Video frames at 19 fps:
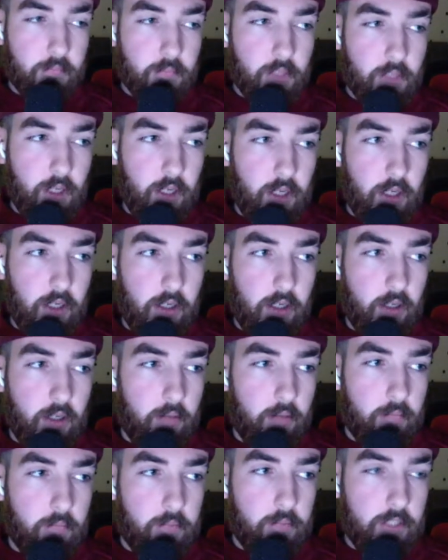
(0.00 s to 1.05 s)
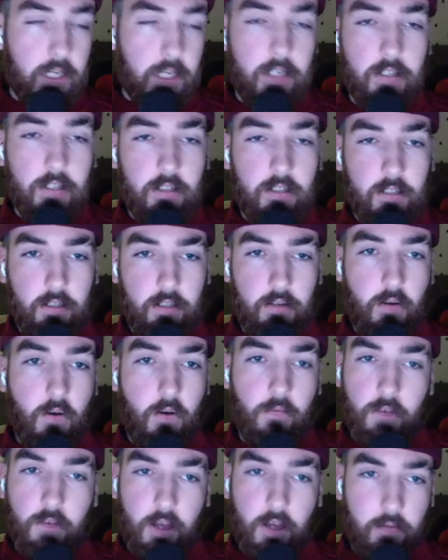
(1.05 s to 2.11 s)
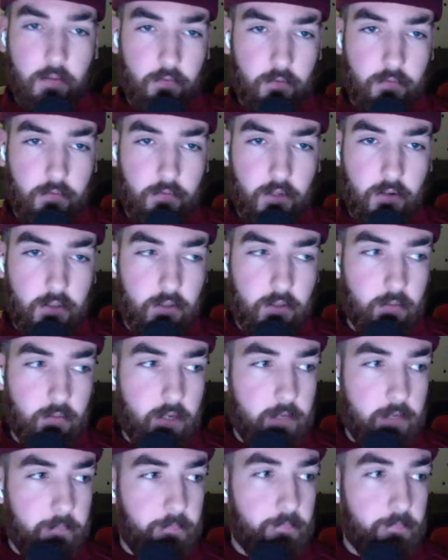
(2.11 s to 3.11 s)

talents of either of those three,